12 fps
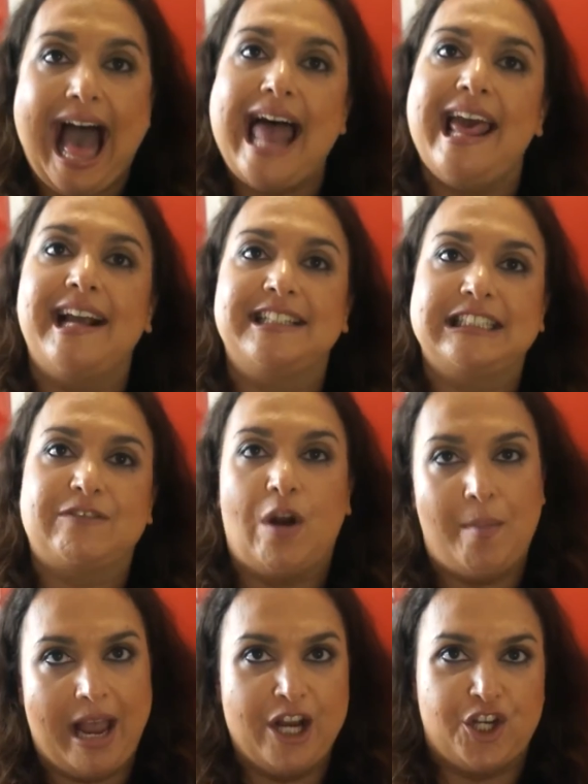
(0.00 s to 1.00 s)
Alex
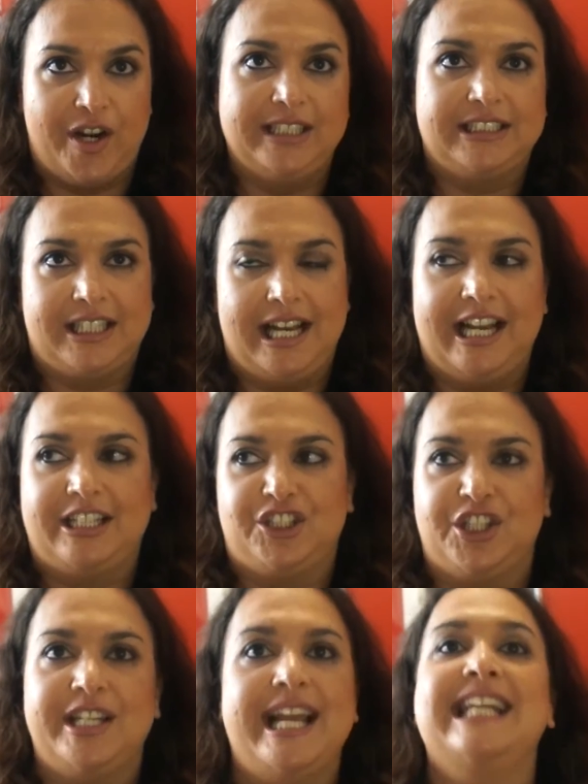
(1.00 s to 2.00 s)
from HRH
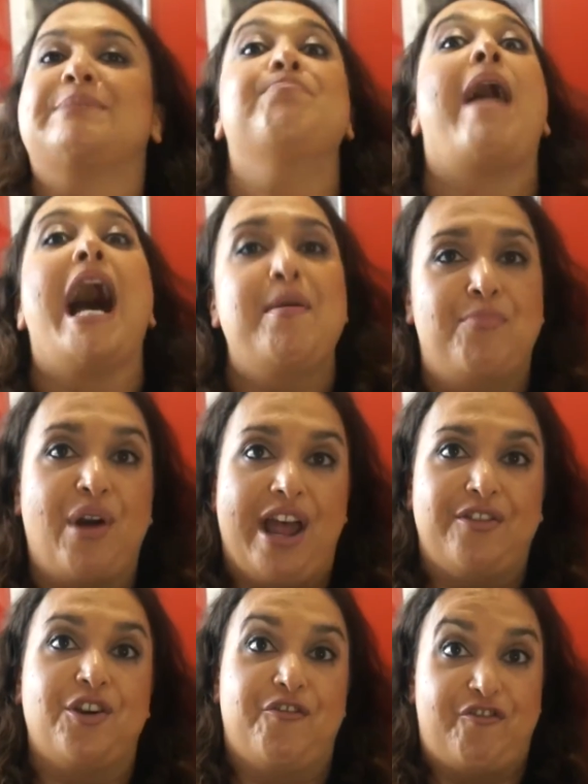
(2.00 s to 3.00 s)
Collection is my
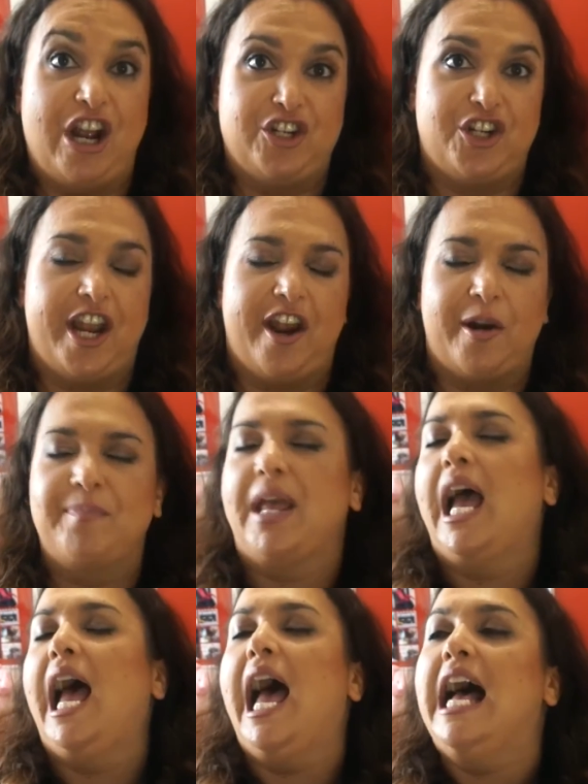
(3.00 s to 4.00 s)
breath of fresh air.
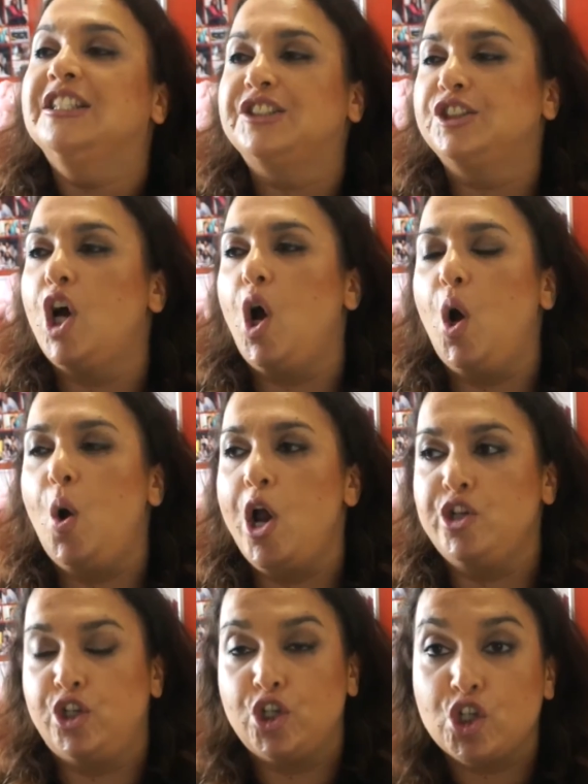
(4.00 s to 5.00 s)

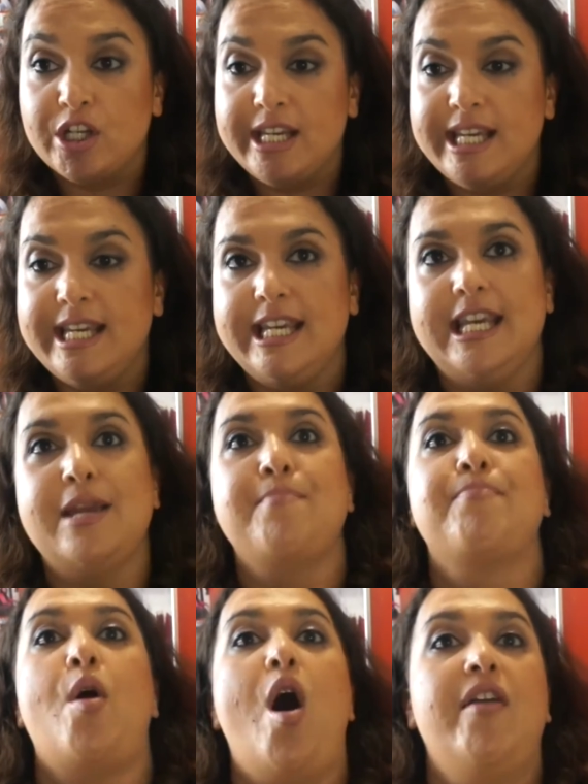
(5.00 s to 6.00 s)
So she
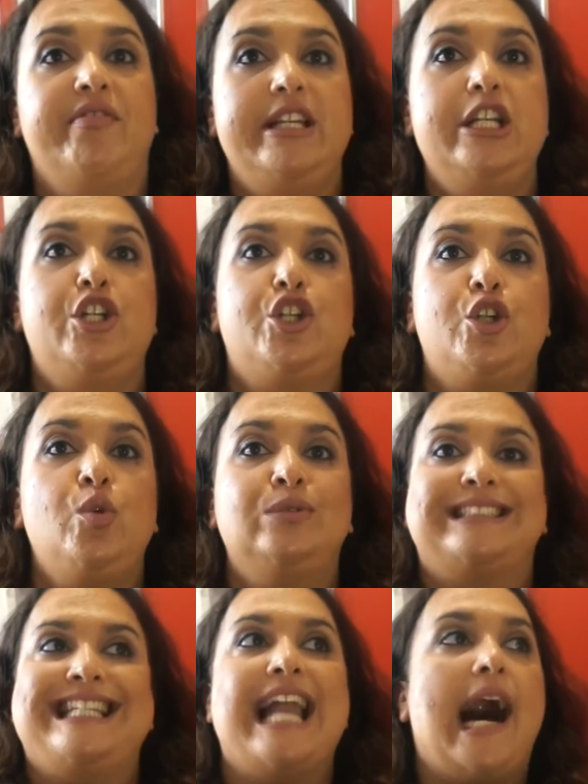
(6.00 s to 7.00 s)
bought these
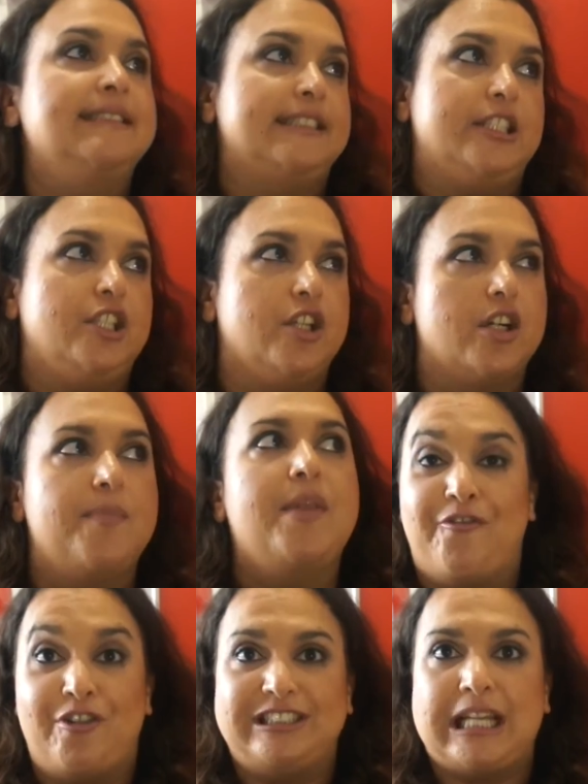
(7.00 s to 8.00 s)
shoes last year.
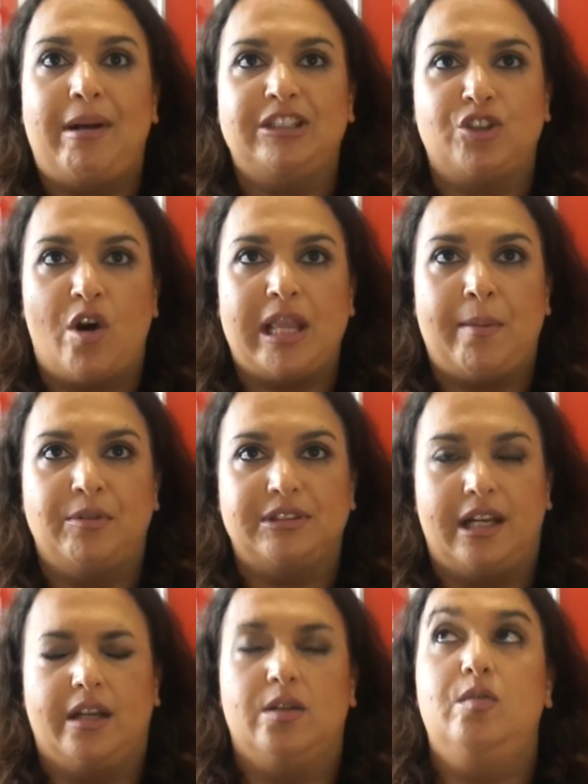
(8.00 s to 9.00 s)
The first time I saw them I
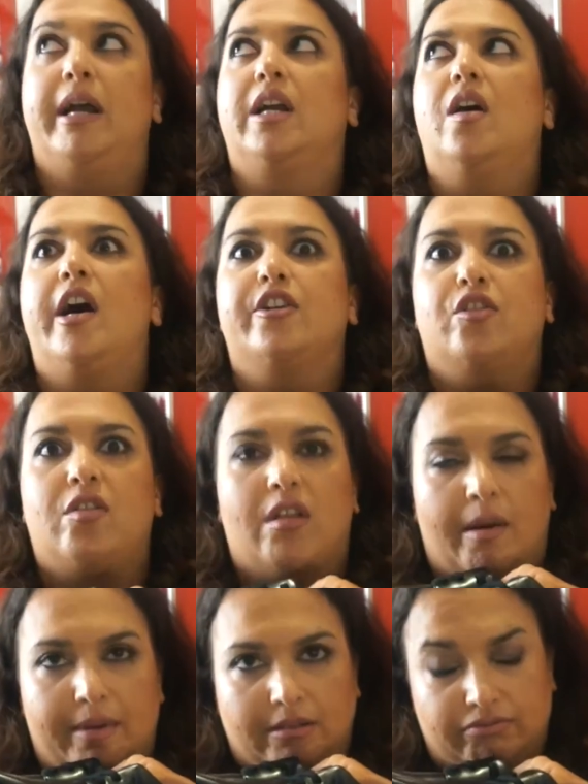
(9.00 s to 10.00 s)
was like, oh my god, girl,
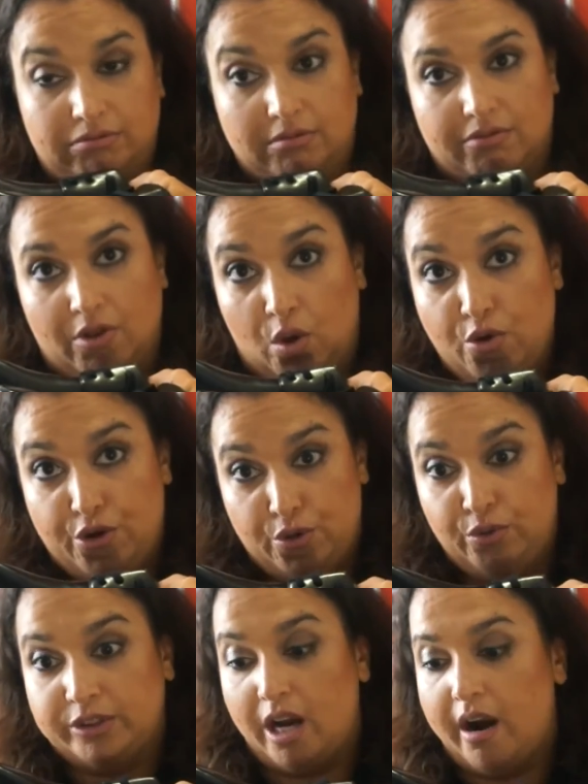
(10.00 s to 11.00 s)
I mean, whew, those
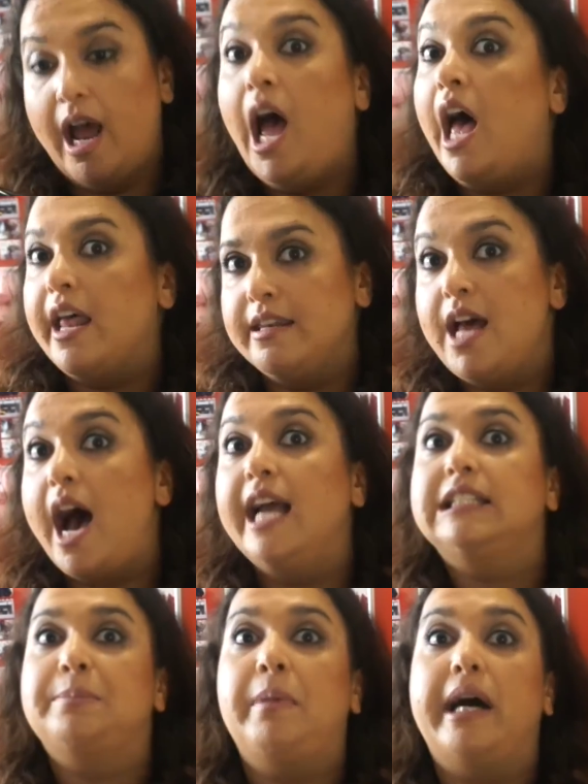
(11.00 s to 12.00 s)
shoes are
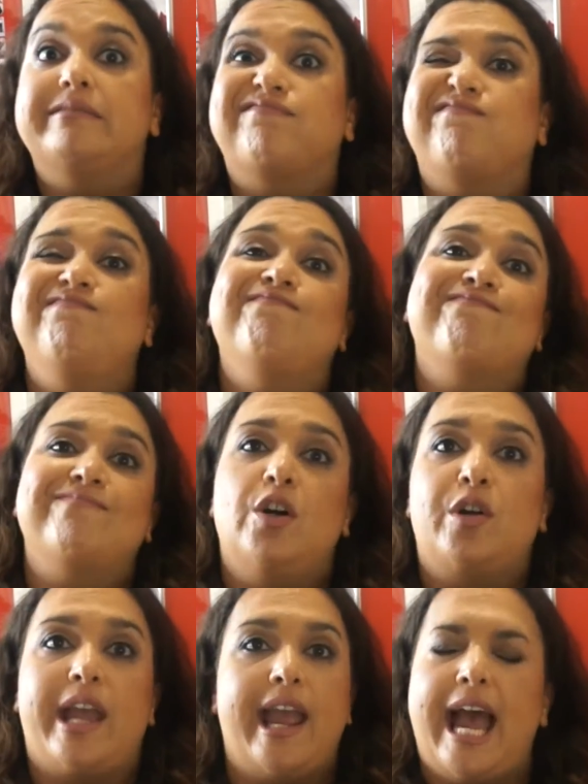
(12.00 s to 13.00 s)
nice, but mm,
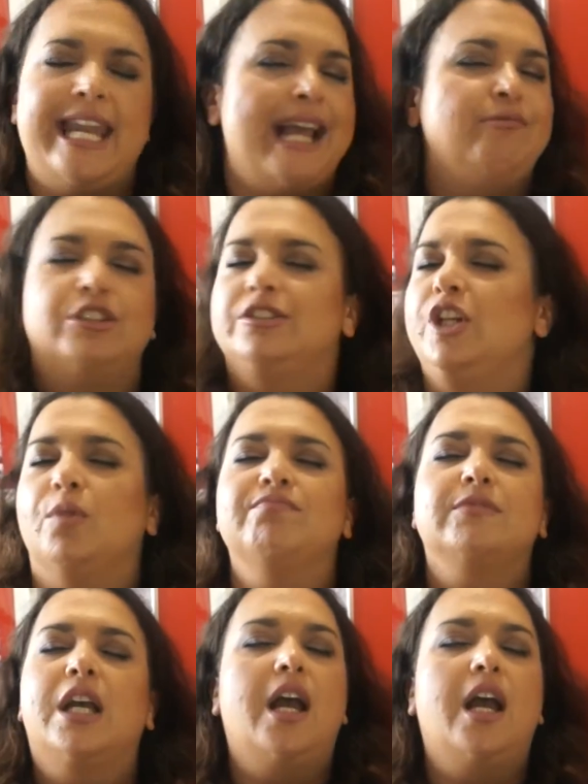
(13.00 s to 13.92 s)
okay. And I just, you know,